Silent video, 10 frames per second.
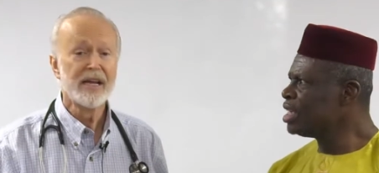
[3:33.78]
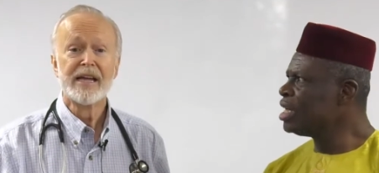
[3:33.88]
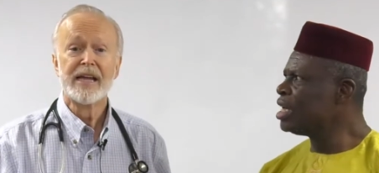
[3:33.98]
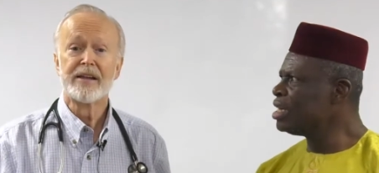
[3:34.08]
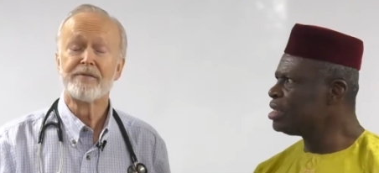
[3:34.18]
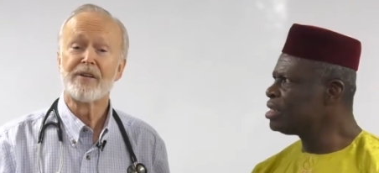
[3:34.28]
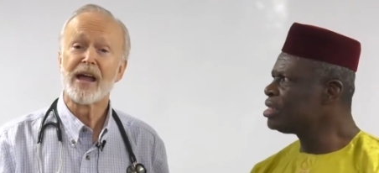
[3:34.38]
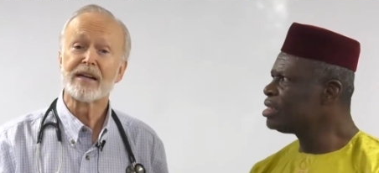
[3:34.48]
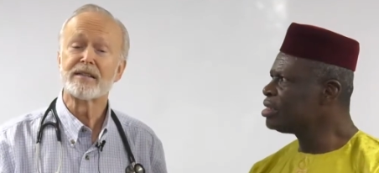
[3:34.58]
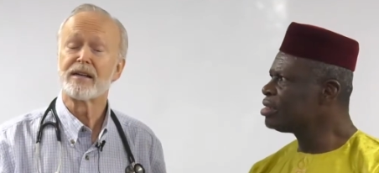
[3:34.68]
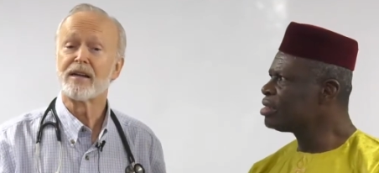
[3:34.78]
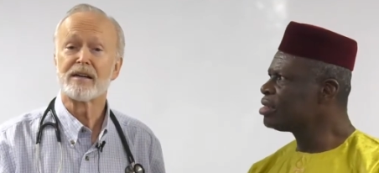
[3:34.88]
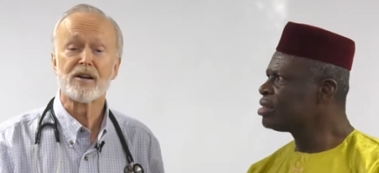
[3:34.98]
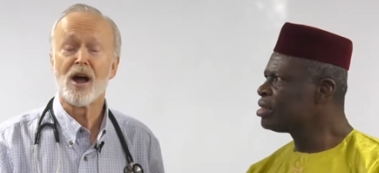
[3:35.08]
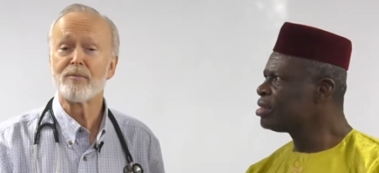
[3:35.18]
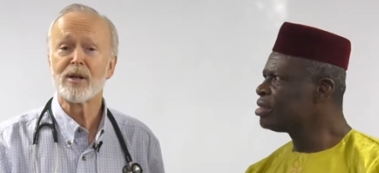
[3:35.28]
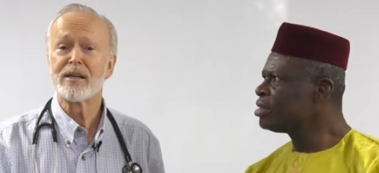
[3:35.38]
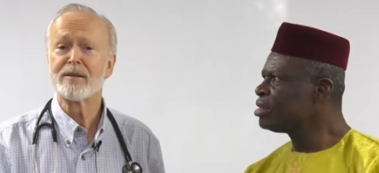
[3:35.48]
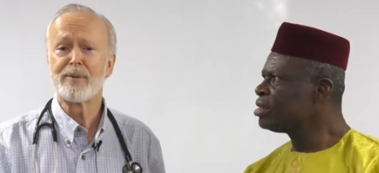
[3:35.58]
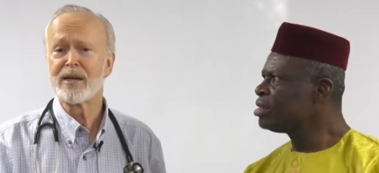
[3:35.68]
Speaker 1: Yes. In fact, uh,
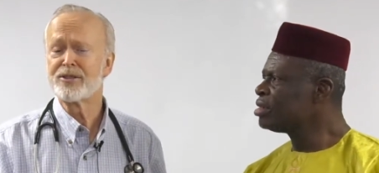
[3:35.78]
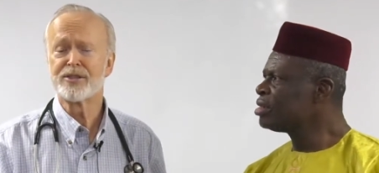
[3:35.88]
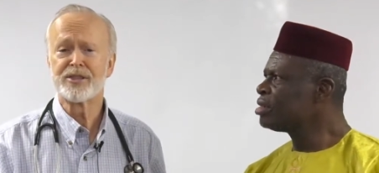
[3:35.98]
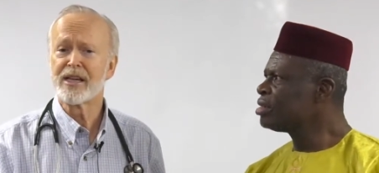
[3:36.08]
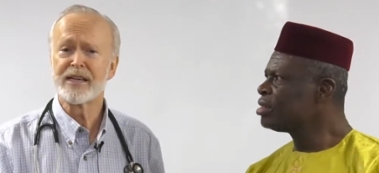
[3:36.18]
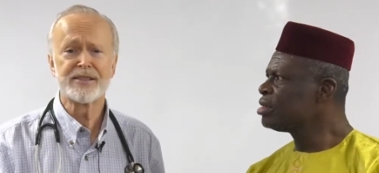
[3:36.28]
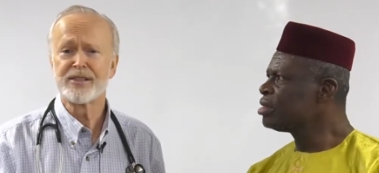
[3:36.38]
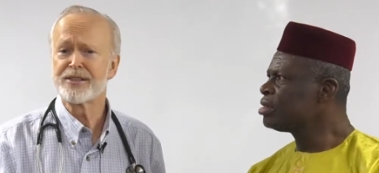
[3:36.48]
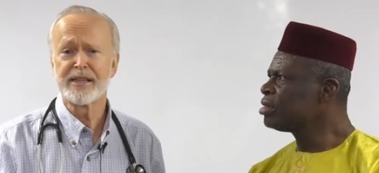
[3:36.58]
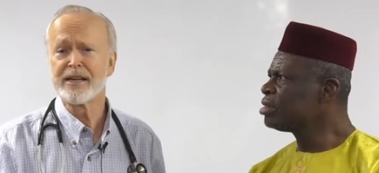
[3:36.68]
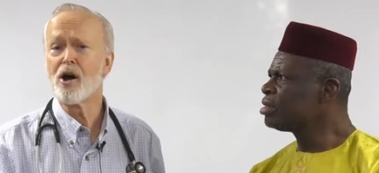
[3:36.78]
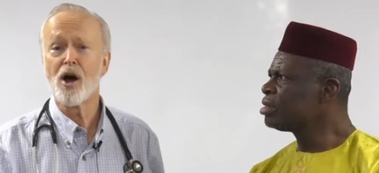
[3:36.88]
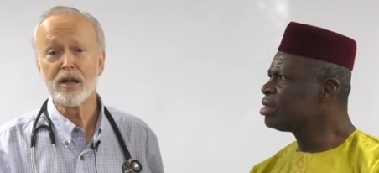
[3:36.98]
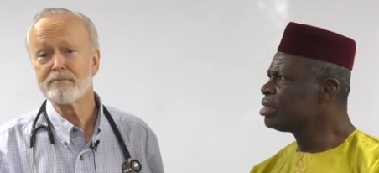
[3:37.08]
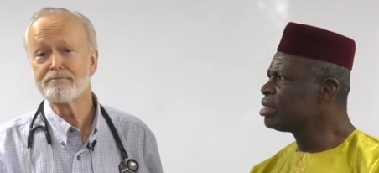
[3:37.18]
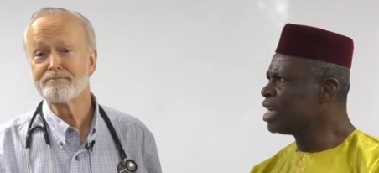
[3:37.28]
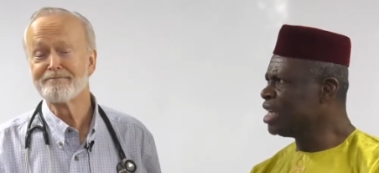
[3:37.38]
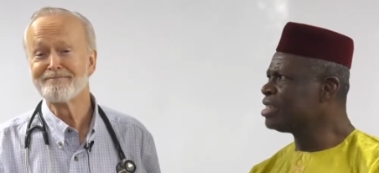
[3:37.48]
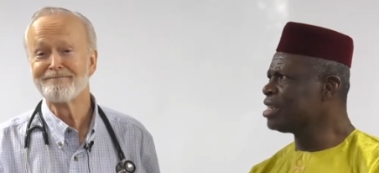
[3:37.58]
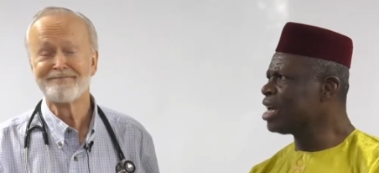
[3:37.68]
commonly patients say, Is this thing on?
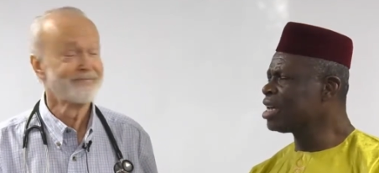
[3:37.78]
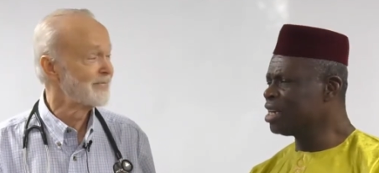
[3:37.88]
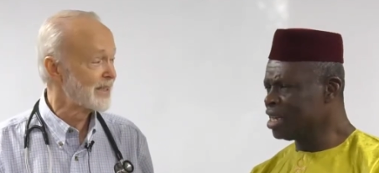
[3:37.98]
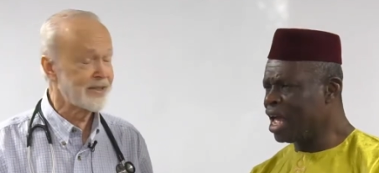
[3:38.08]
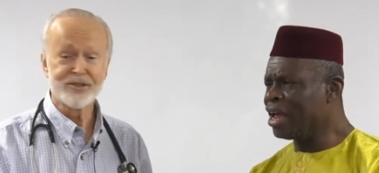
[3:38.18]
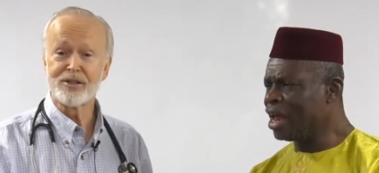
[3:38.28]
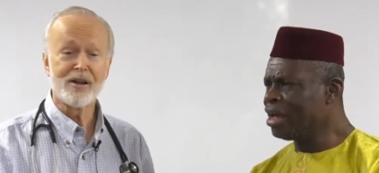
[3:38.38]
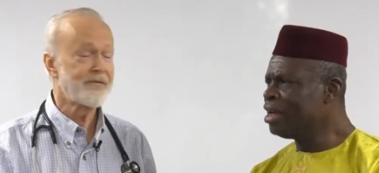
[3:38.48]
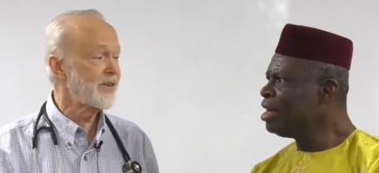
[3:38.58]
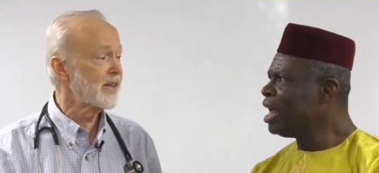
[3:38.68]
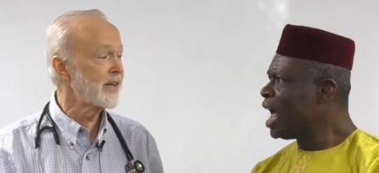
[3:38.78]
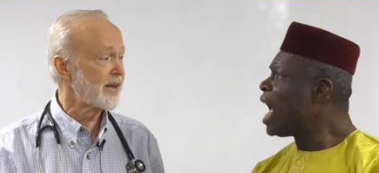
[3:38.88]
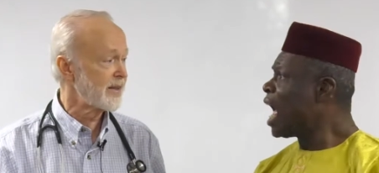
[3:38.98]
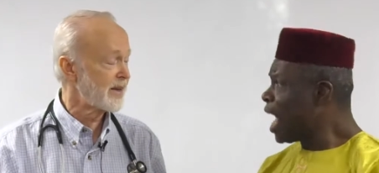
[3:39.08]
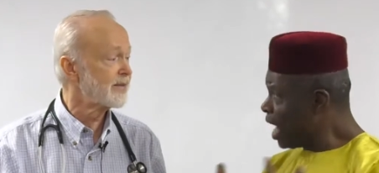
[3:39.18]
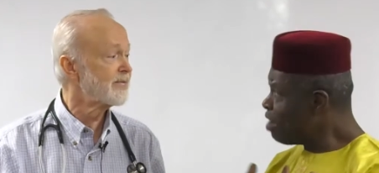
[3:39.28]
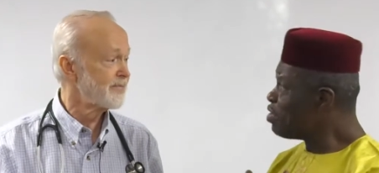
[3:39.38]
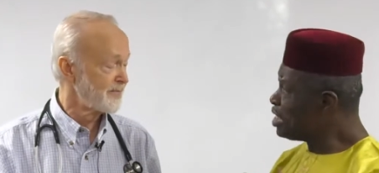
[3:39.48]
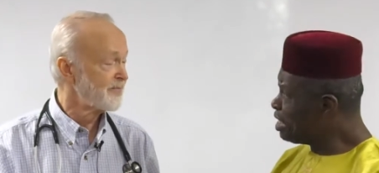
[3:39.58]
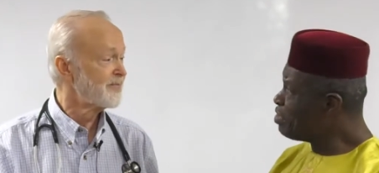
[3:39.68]
Speaker 2: Exactly. Because I, they're I, not feeling it. I have
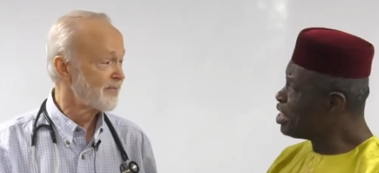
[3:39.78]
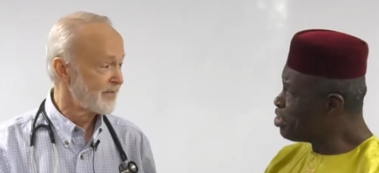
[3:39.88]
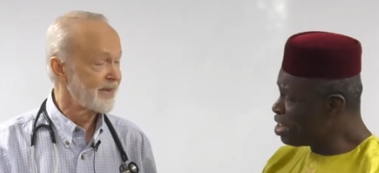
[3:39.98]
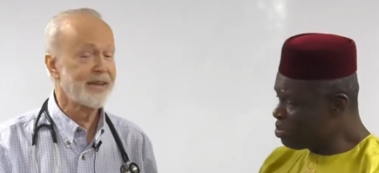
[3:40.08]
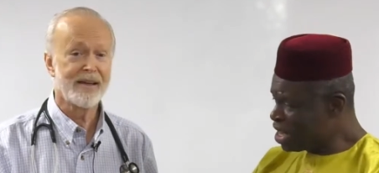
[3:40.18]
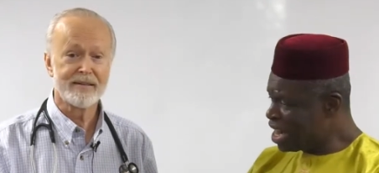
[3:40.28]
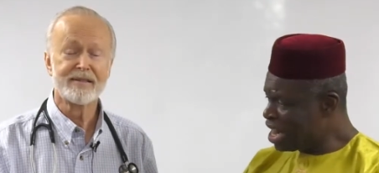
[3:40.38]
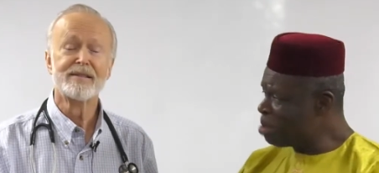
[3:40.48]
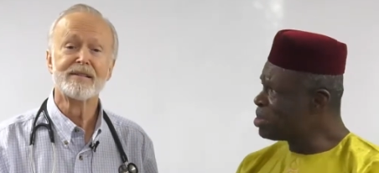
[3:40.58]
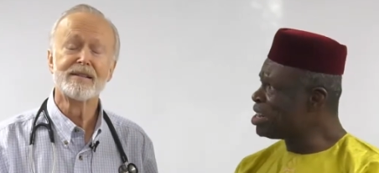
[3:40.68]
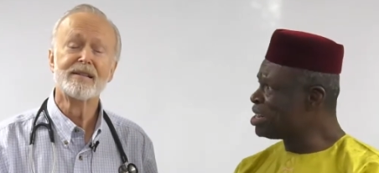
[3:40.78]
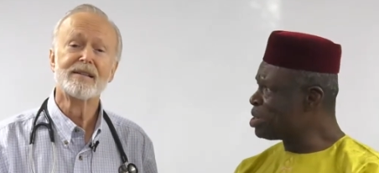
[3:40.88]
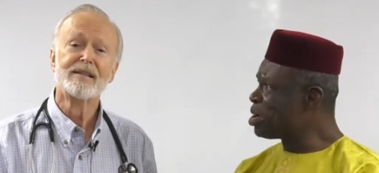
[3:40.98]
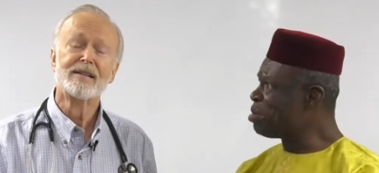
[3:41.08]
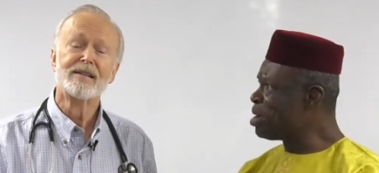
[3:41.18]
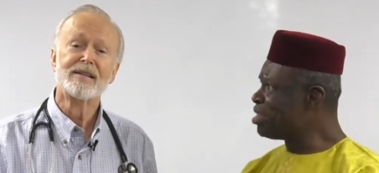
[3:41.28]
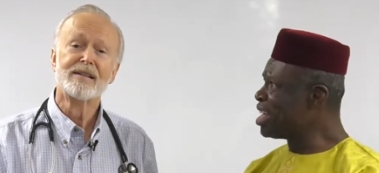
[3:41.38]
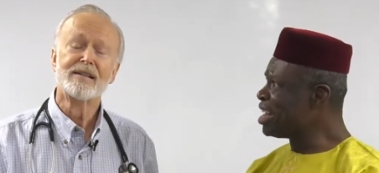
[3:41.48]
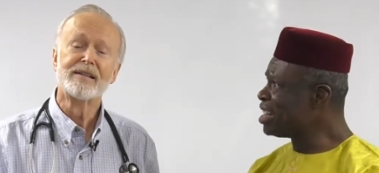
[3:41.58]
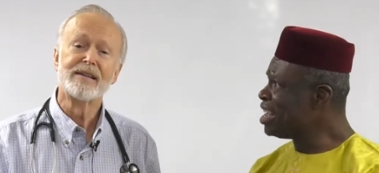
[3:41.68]
received the treatment yeah. and I'm going to talk about
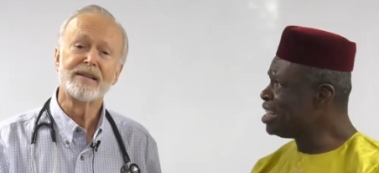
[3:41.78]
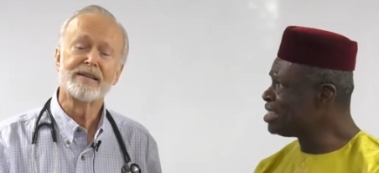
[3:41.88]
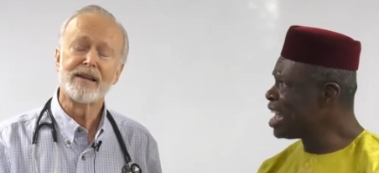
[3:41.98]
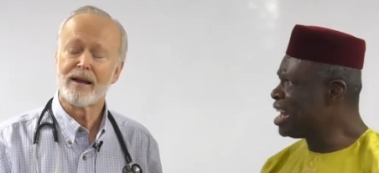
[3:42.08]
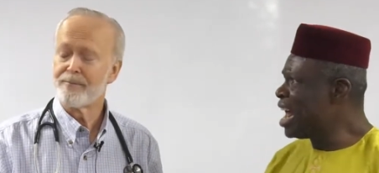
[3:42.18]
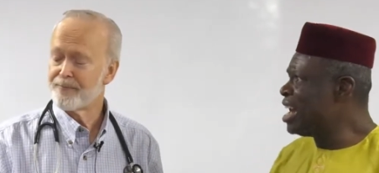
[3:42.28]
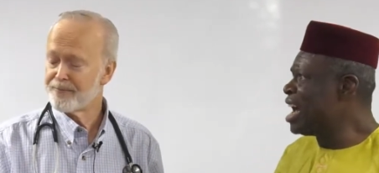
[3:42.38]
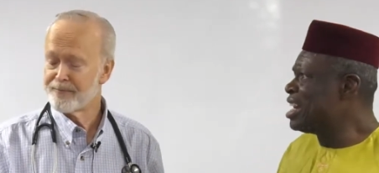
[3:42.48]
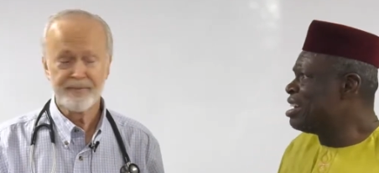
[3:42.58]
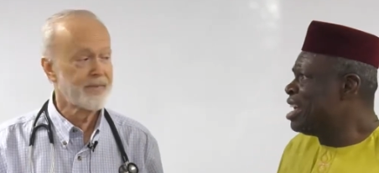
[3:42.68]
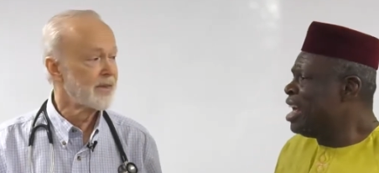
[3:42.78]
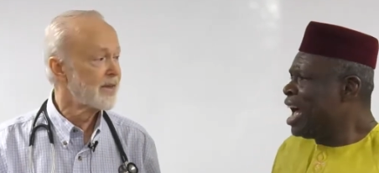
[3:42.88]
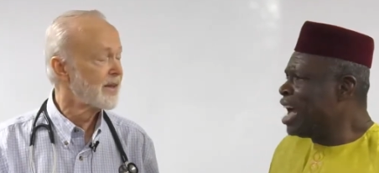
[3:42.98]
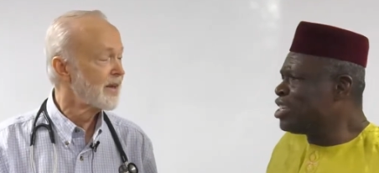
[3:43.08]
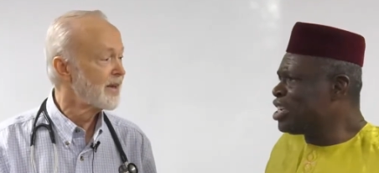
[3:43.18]
that, yes. Yeah. And, and I, didn't, I